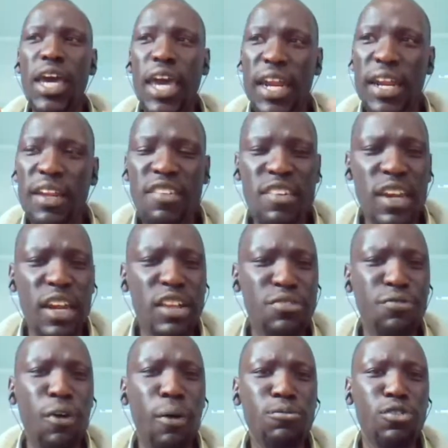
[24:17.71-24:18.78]
indigenous
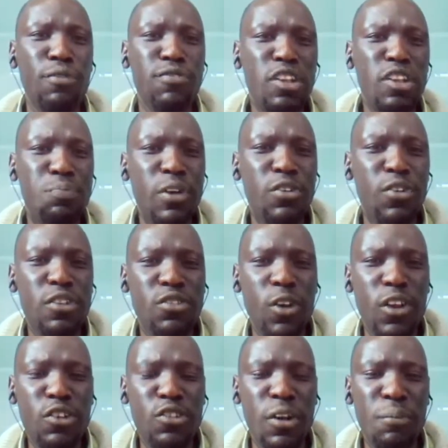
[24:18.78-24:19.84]
forms of dispute
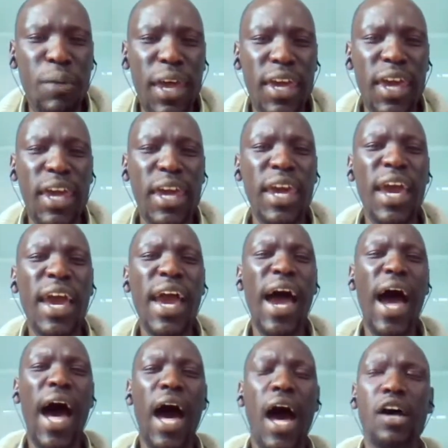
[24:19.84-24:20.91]
resolution making
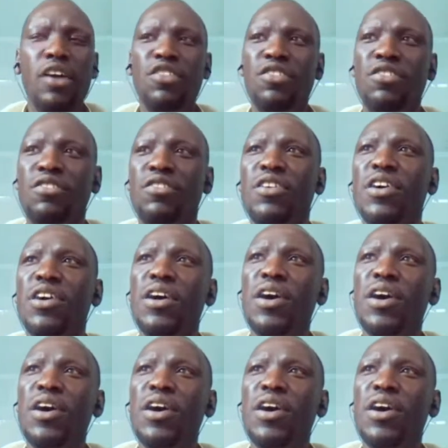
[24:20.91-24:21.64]
as